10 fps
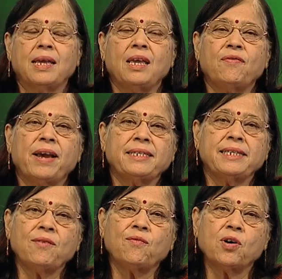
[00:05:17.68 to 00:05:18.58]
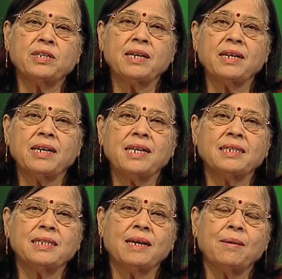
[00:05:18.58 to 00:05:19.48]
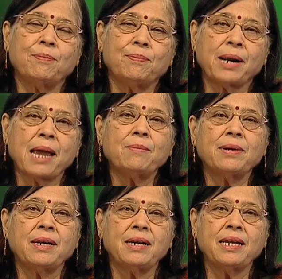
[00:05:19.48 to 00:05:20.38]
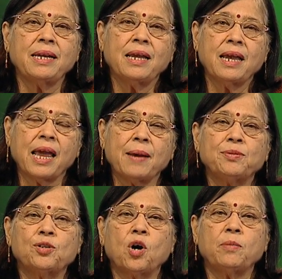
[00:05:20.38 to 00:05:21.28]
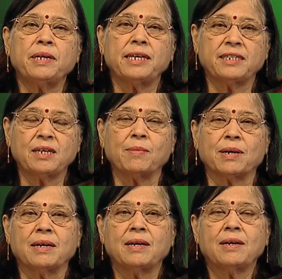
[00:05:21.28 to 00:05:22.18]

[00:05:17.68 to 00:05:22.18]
If I say water is primarily absorbed in stomach,